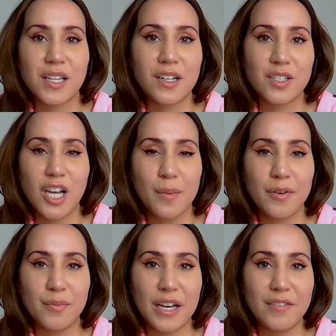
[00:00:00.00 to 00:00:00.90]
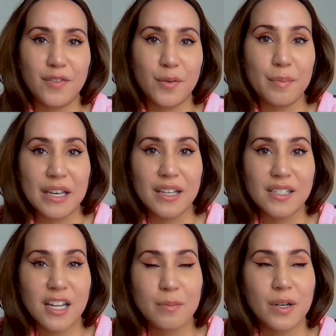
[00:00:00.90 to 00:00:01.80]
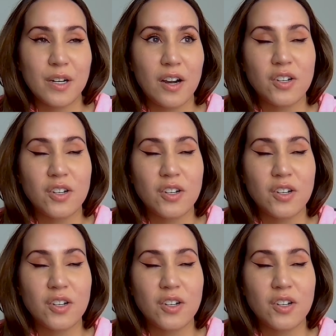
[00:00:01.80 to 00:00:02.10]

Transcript: that are top of mind for me at Scentbird are